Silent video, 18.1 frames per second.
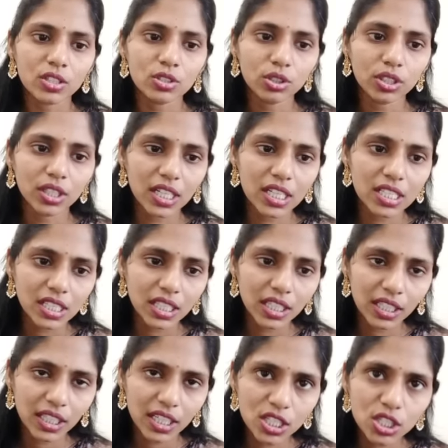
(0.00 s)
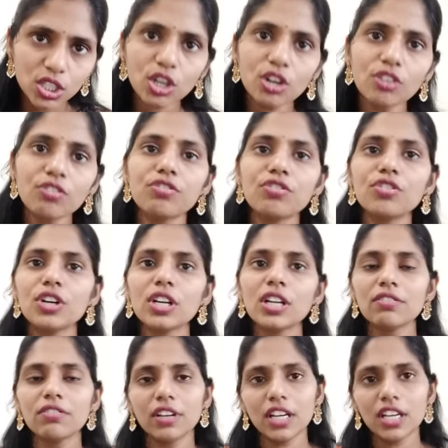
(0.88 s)
So there is increasing of
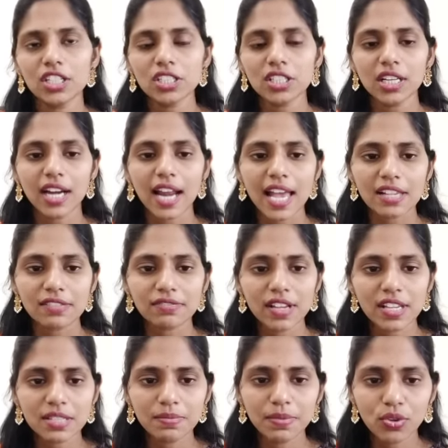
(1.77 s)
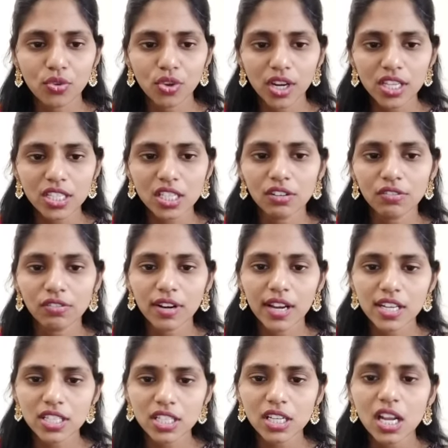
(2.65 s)
food inflation as well as beverage
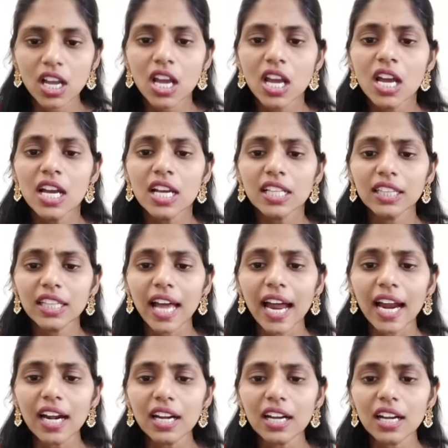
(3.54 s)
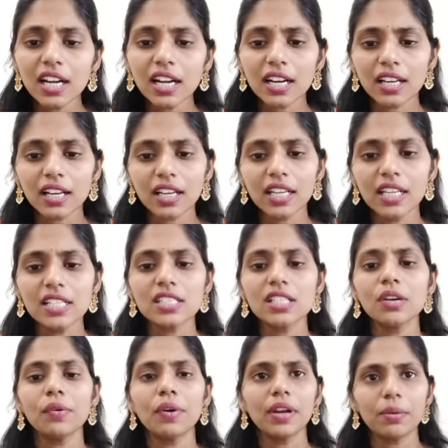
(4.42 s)
inflation that
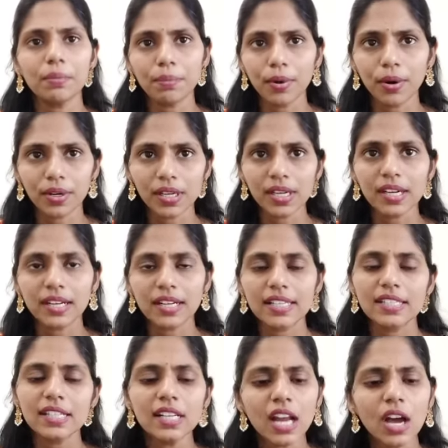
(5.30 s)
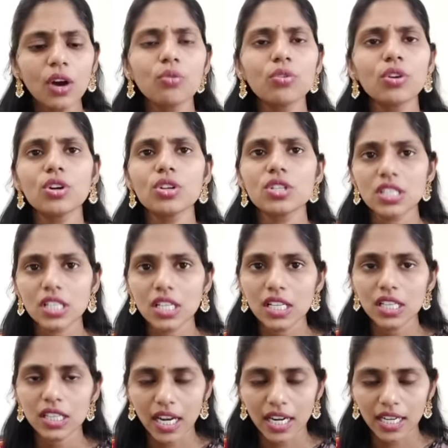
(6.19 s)
is the one important reason now you are
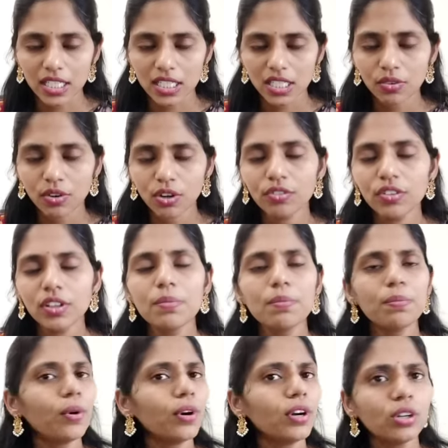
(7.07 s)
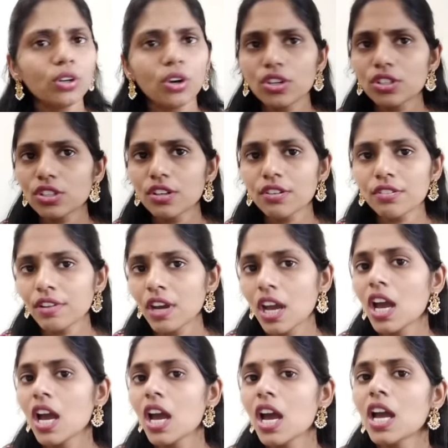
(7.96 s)
seeing that is one of the important cause of
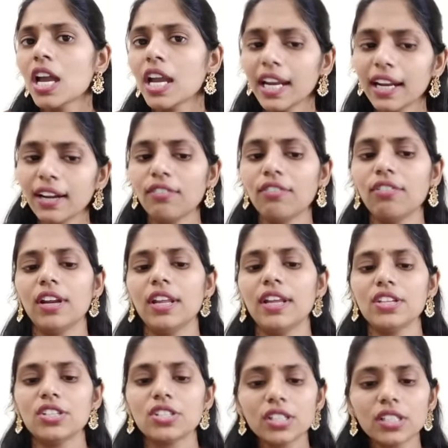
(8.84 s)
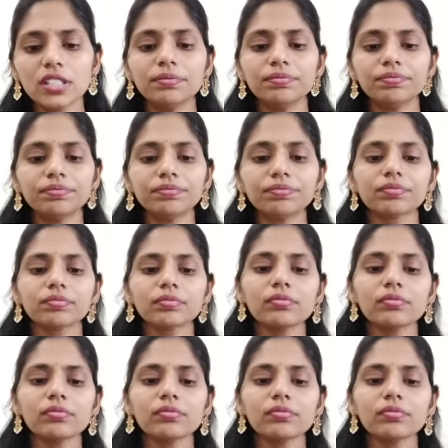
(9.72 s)
inflation